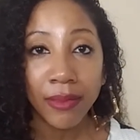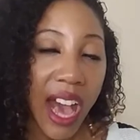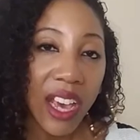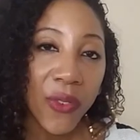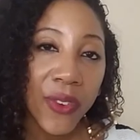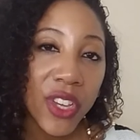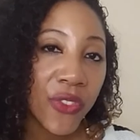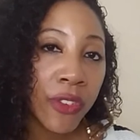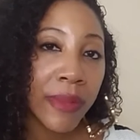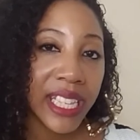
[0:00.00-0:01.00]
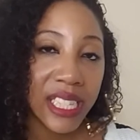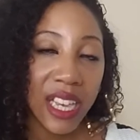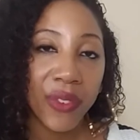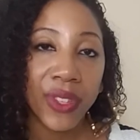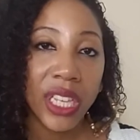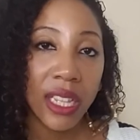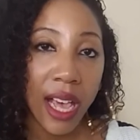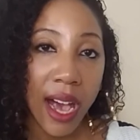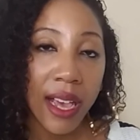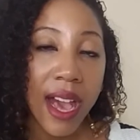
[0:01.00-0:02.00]
I feared for my safety a
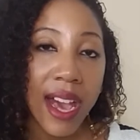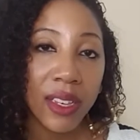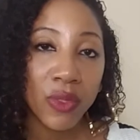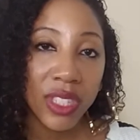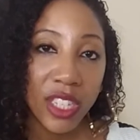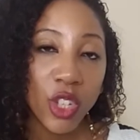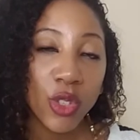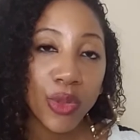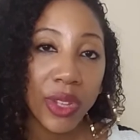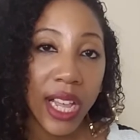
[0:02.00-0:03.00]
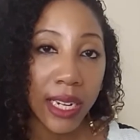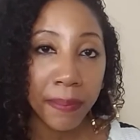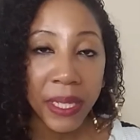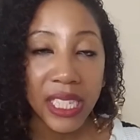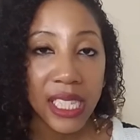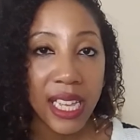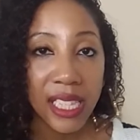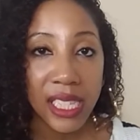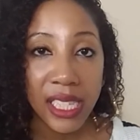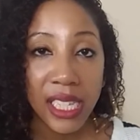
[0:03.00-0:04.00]
lot. I did go through a lot of P T
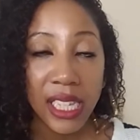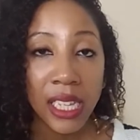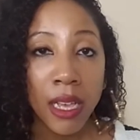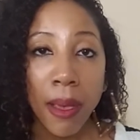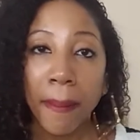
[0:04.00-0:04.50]
S D.